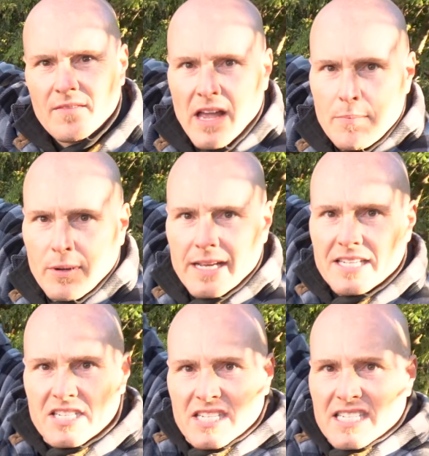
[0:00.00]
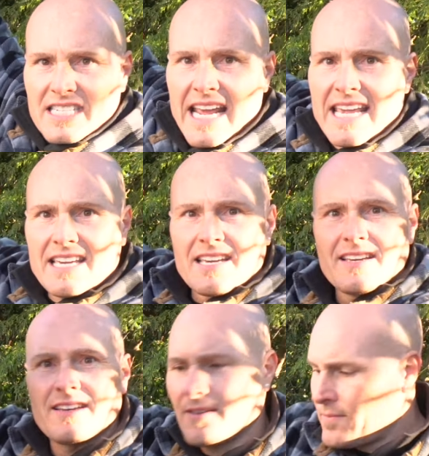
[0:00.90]
I put a stake
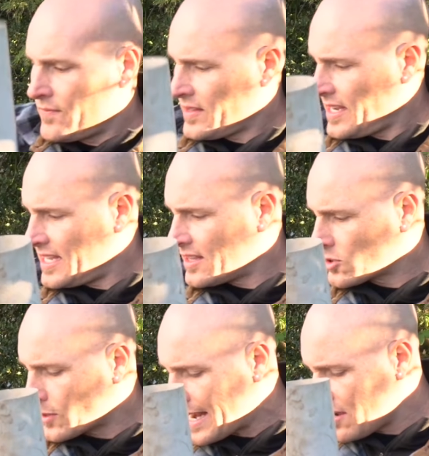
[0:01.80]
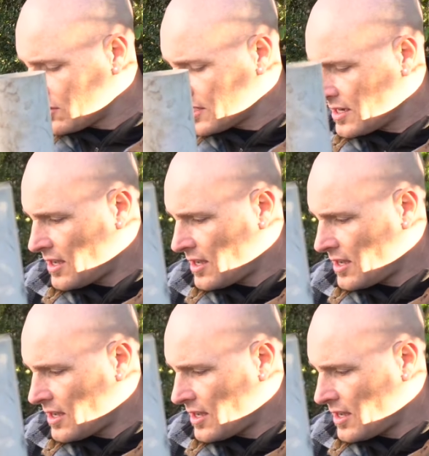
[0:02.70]
in the ground